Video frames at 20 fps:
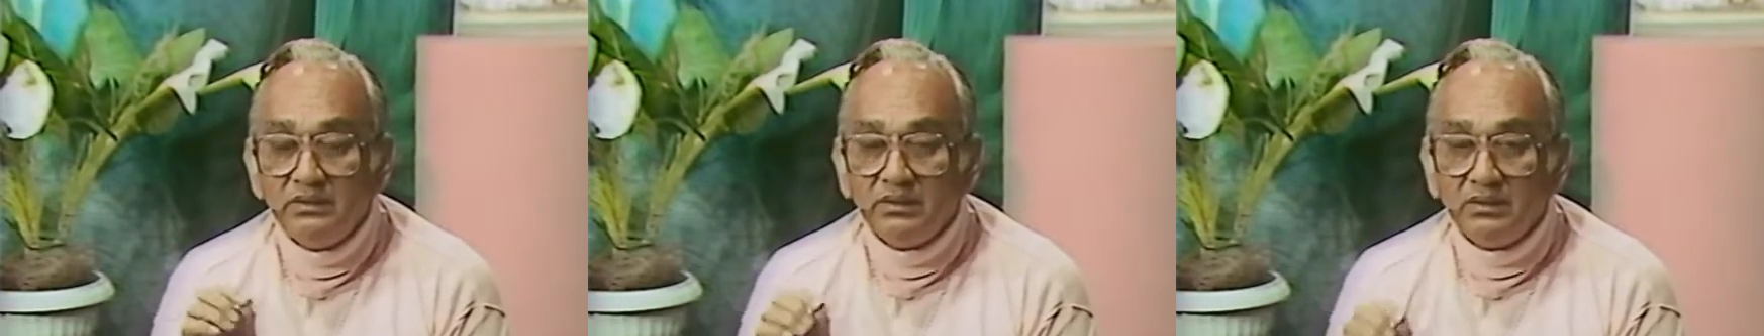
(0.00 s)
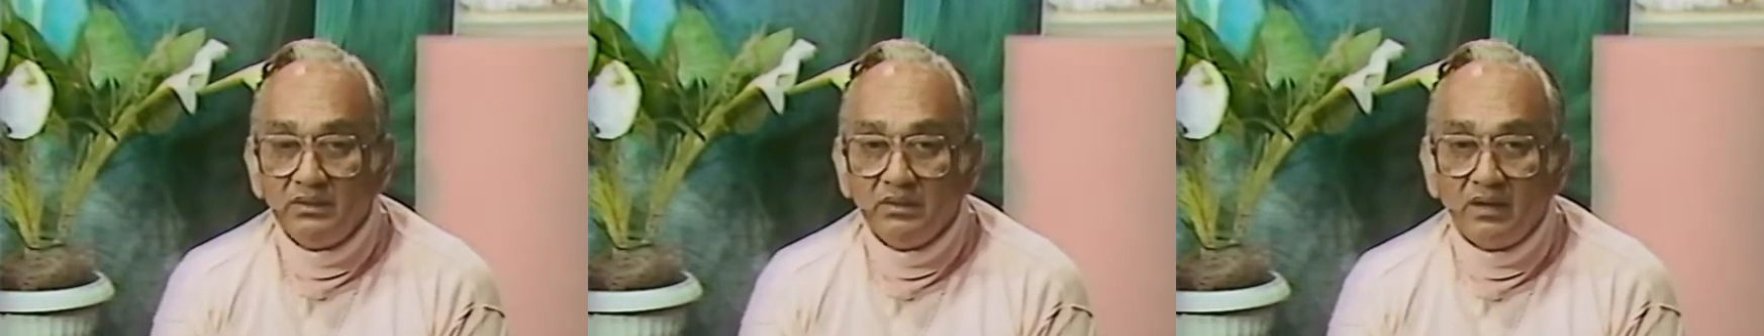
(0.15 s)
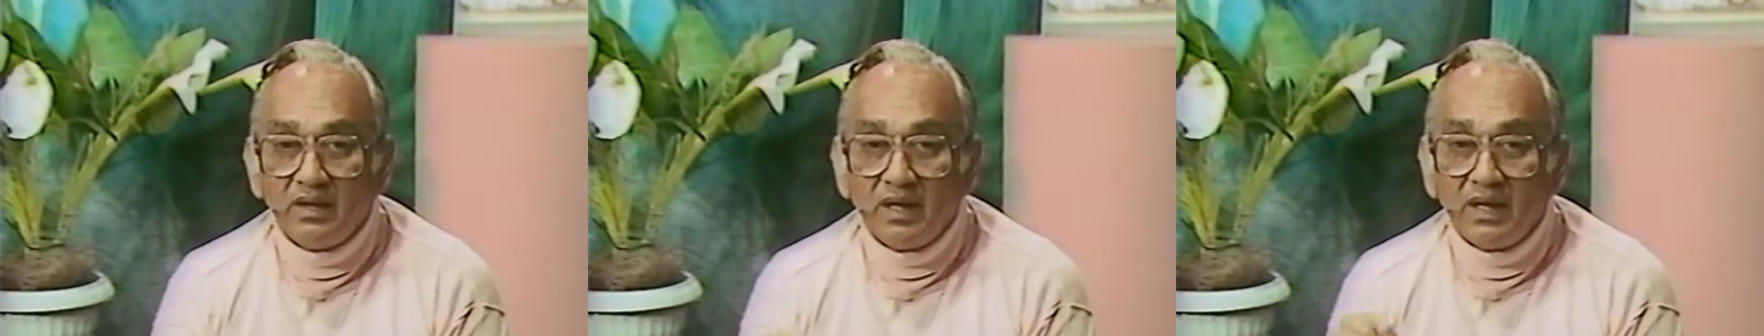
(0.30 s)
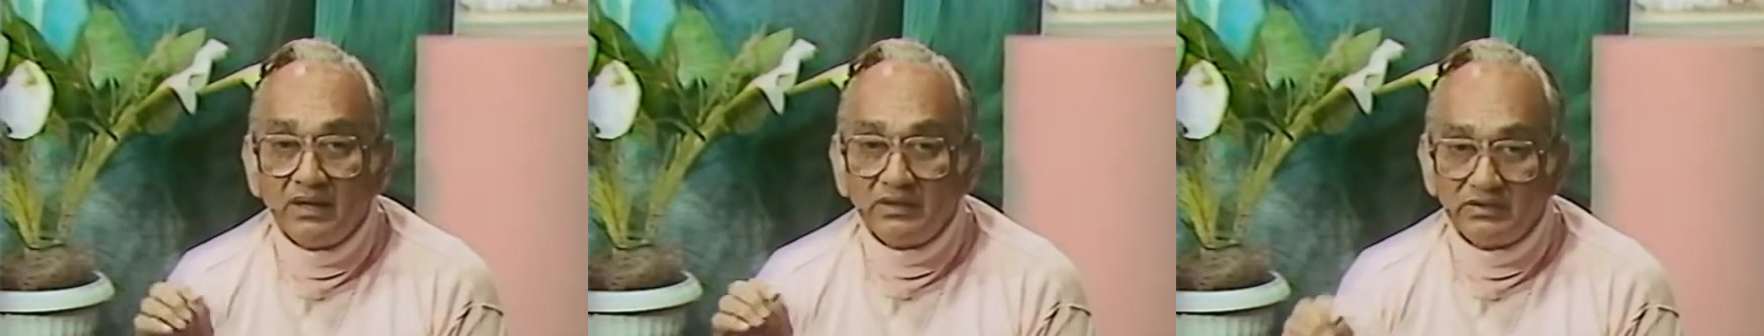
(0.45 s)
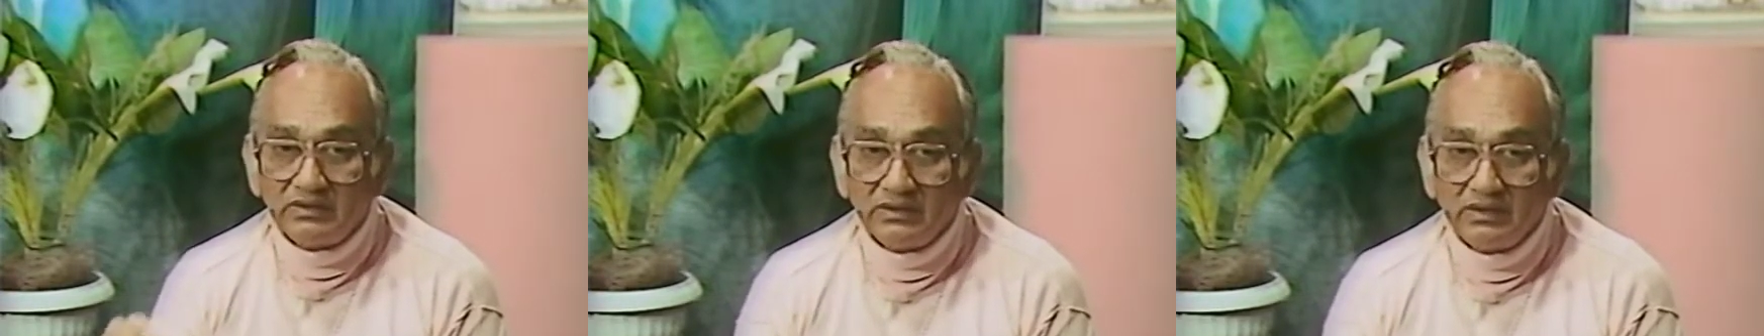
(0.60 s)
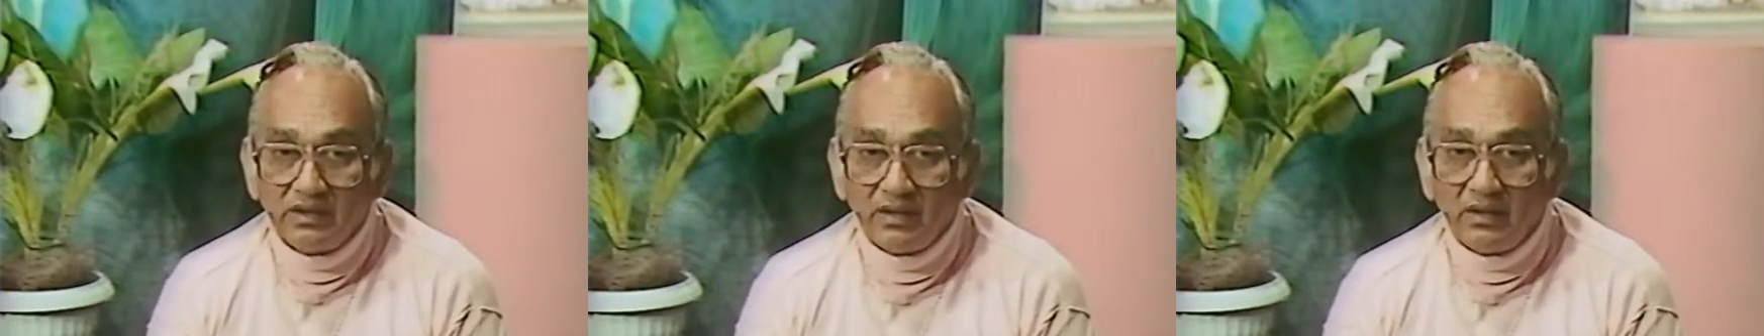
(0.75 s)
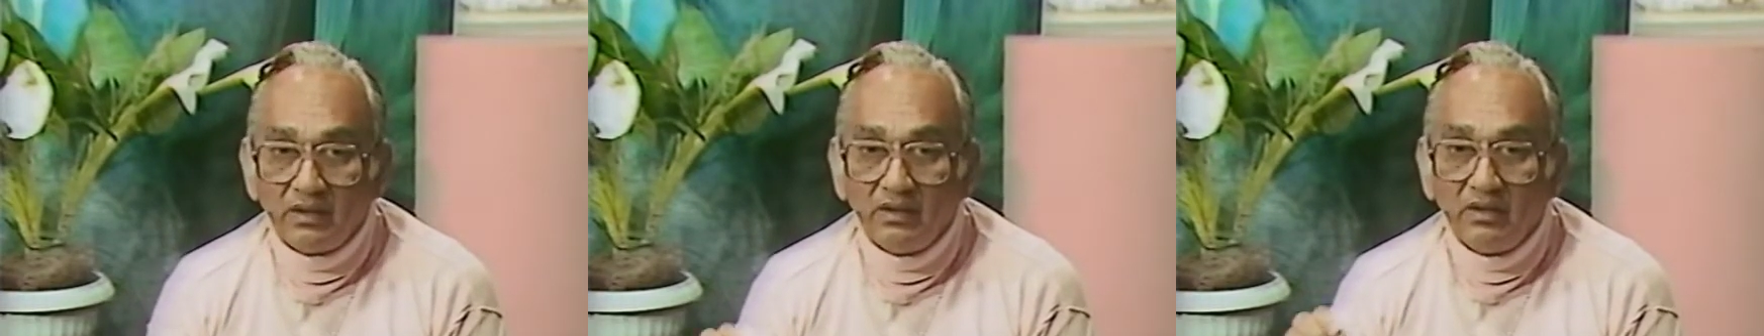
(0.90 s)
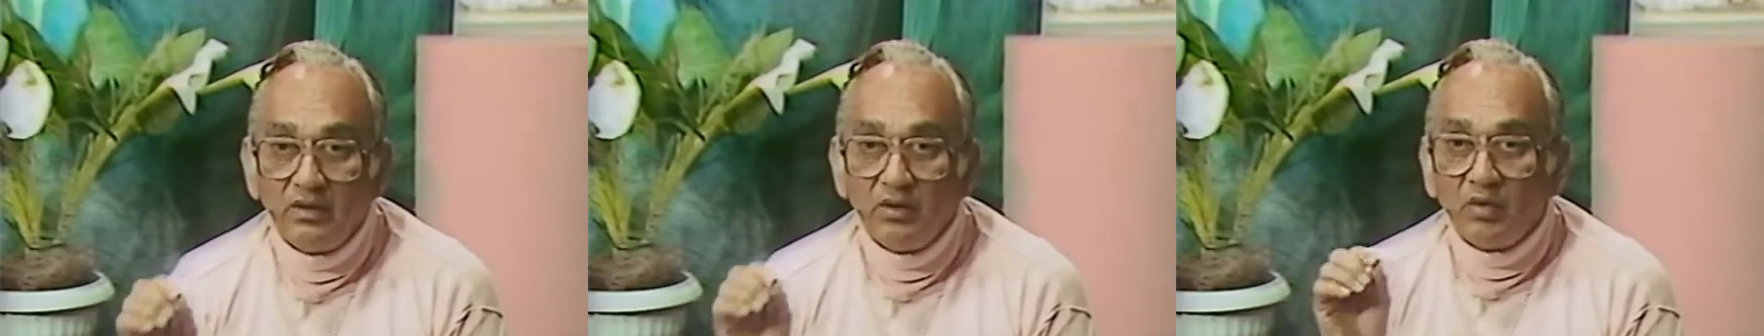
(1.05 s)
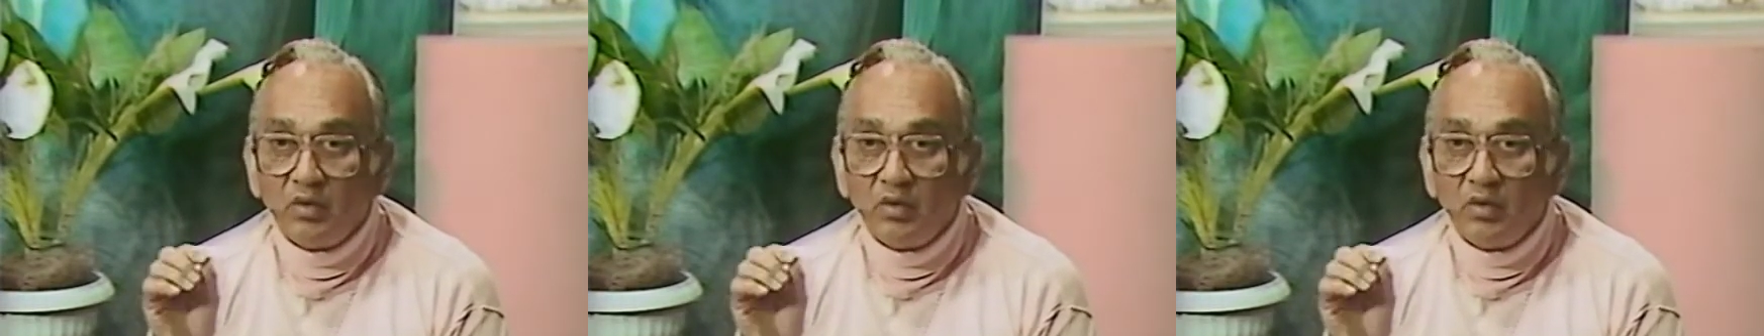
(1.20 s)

asana